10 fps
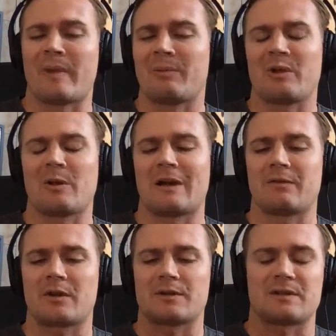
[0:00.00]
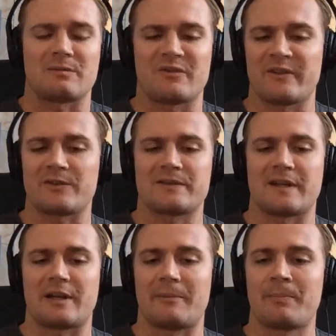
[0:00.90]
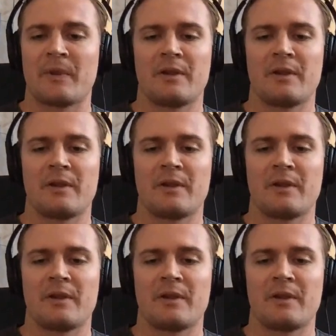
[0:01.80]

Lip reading: Maybe you have a custom field setup